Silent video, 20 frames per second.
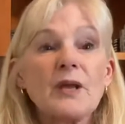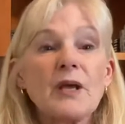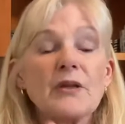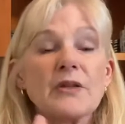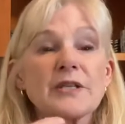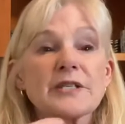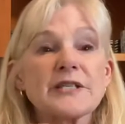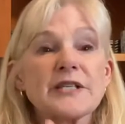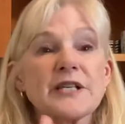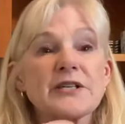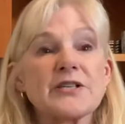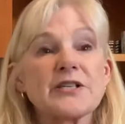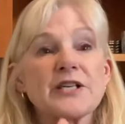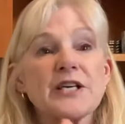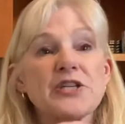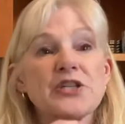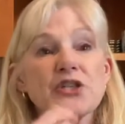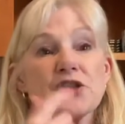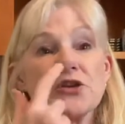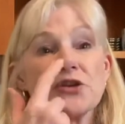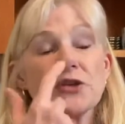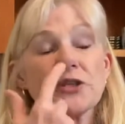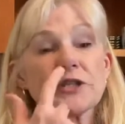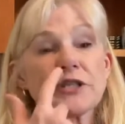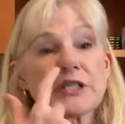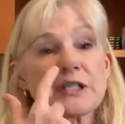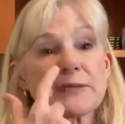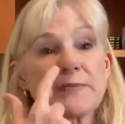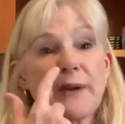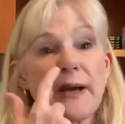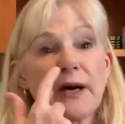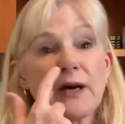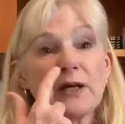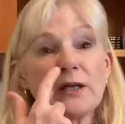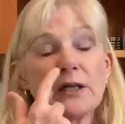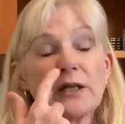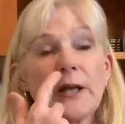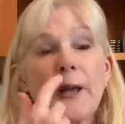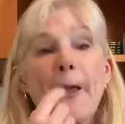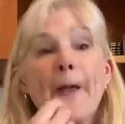you can
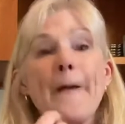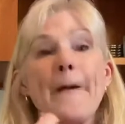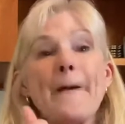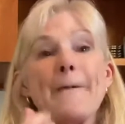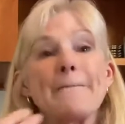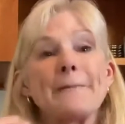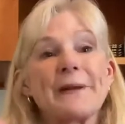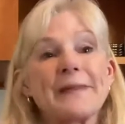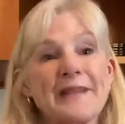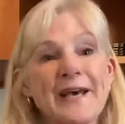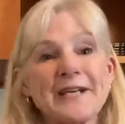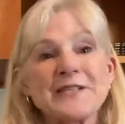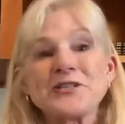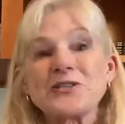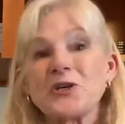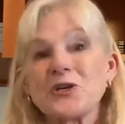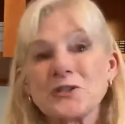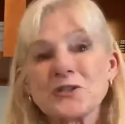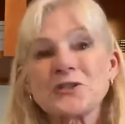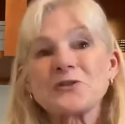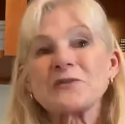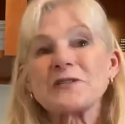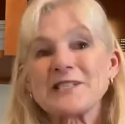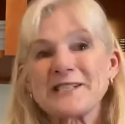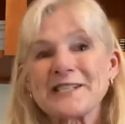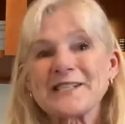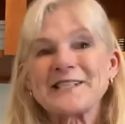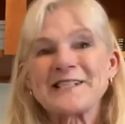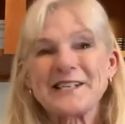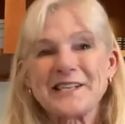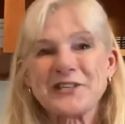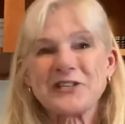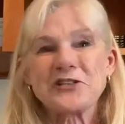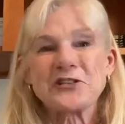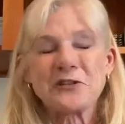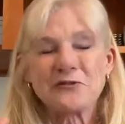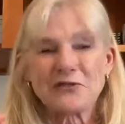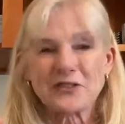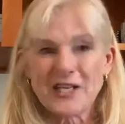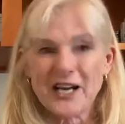smell, but that's also a
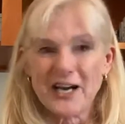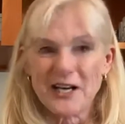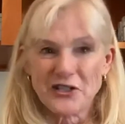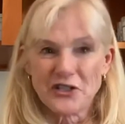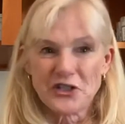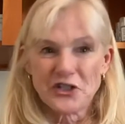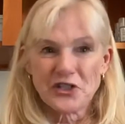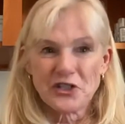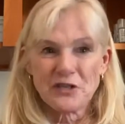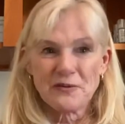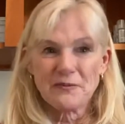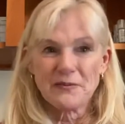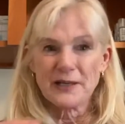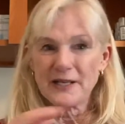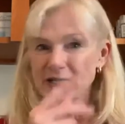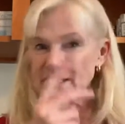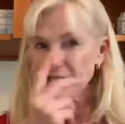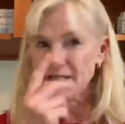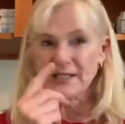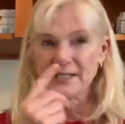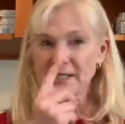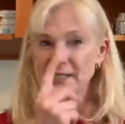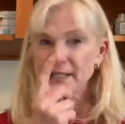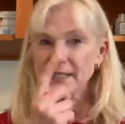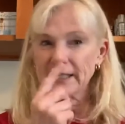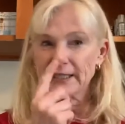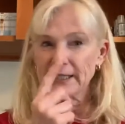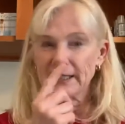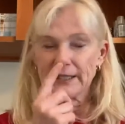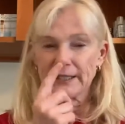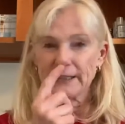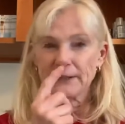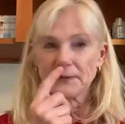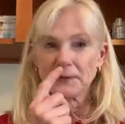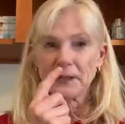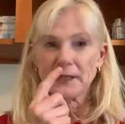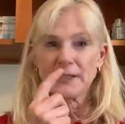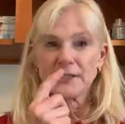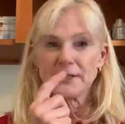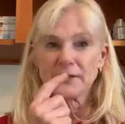sensation of touch because it's tickling,
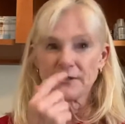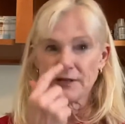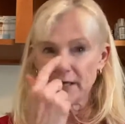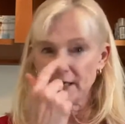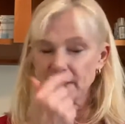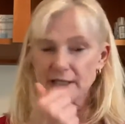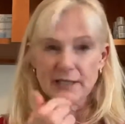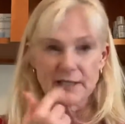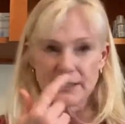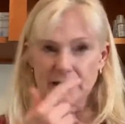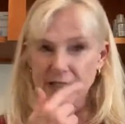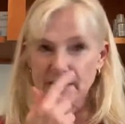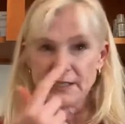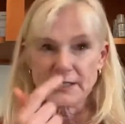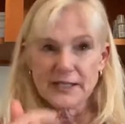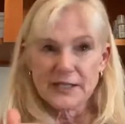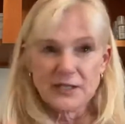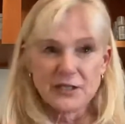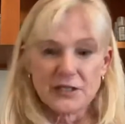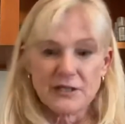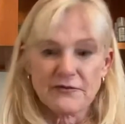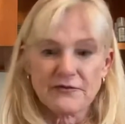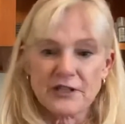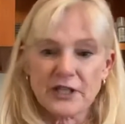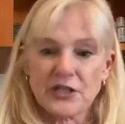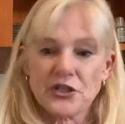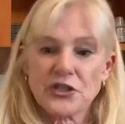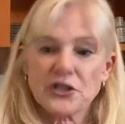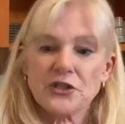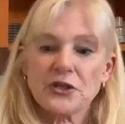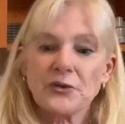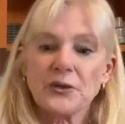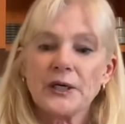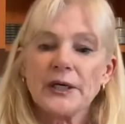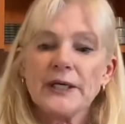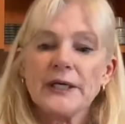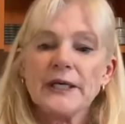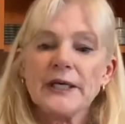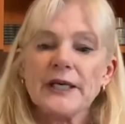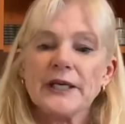right? So that's the sensation of touch. So
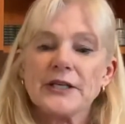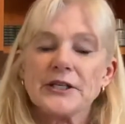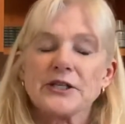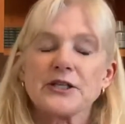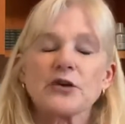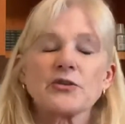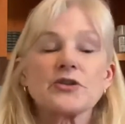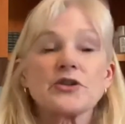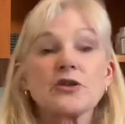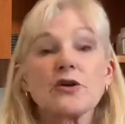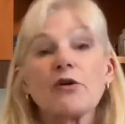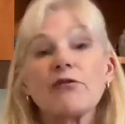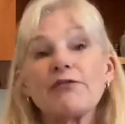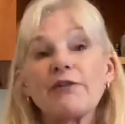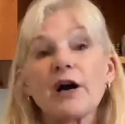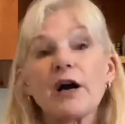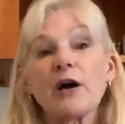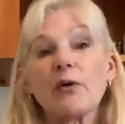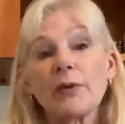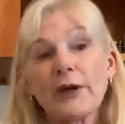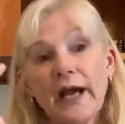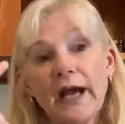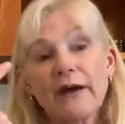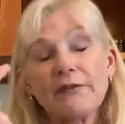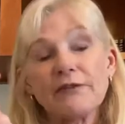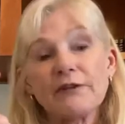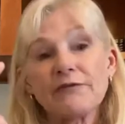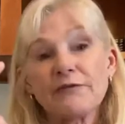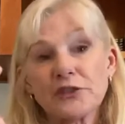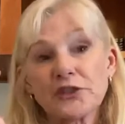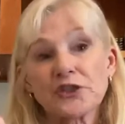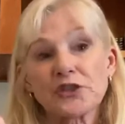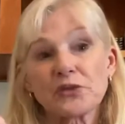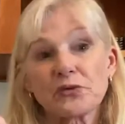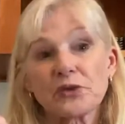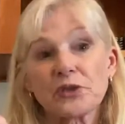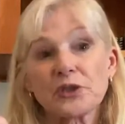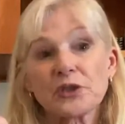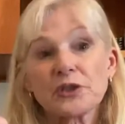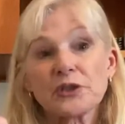far we have a
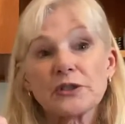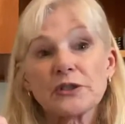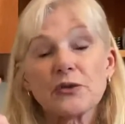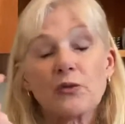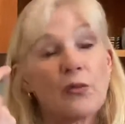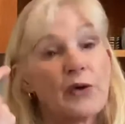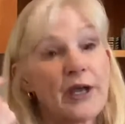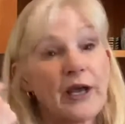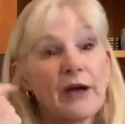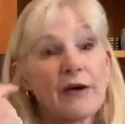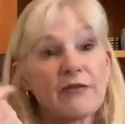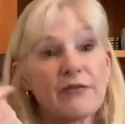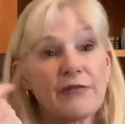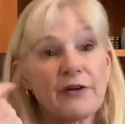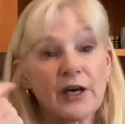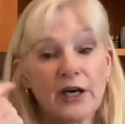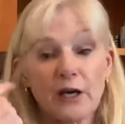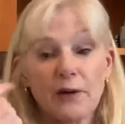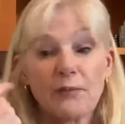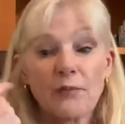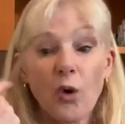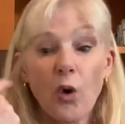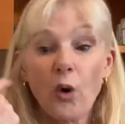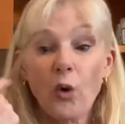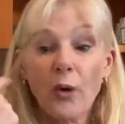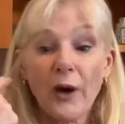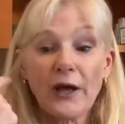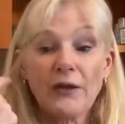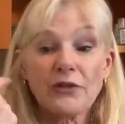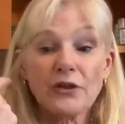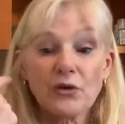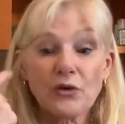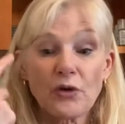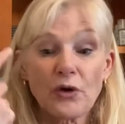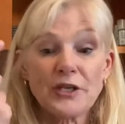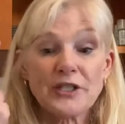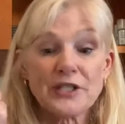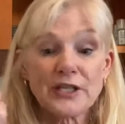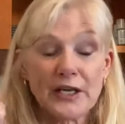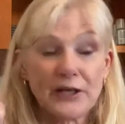visual. We have, and the
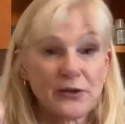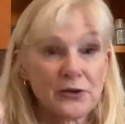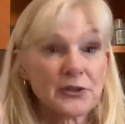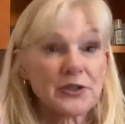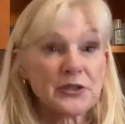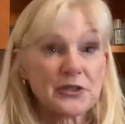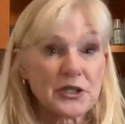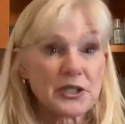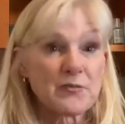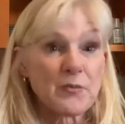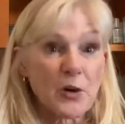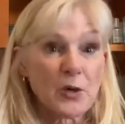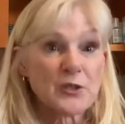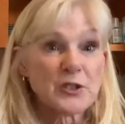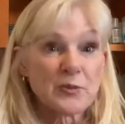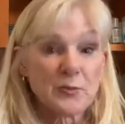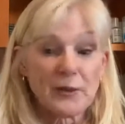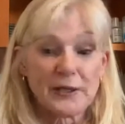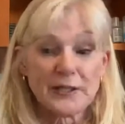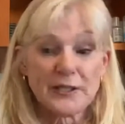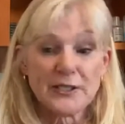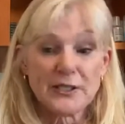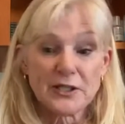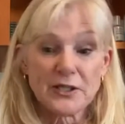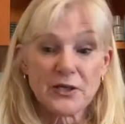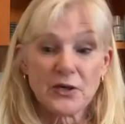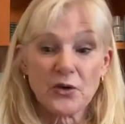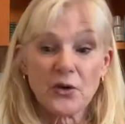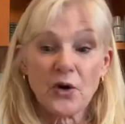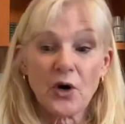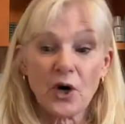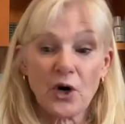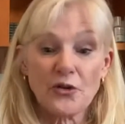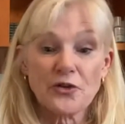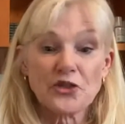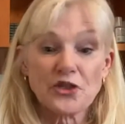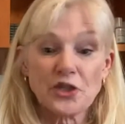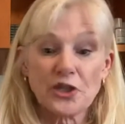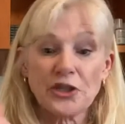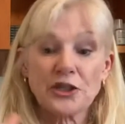noise echoed in the small space. So all
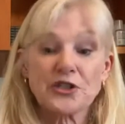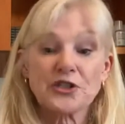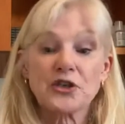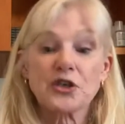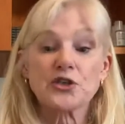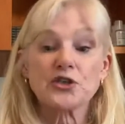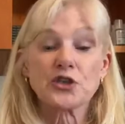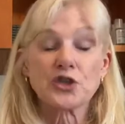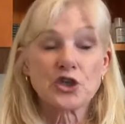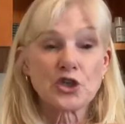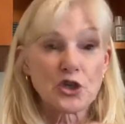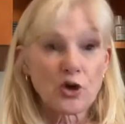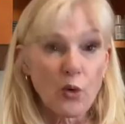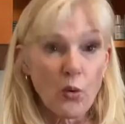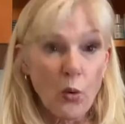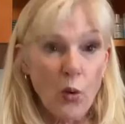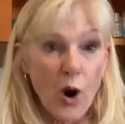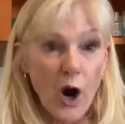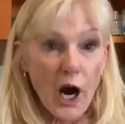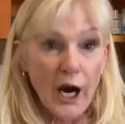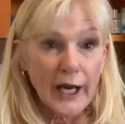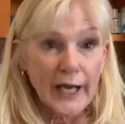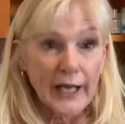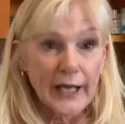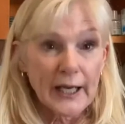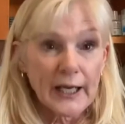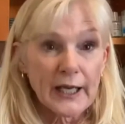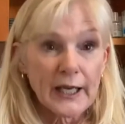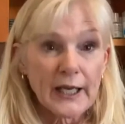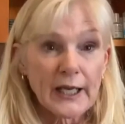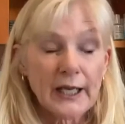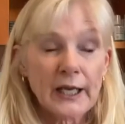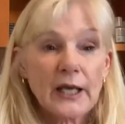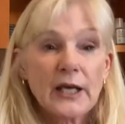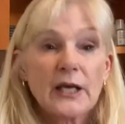the chickens started squawking.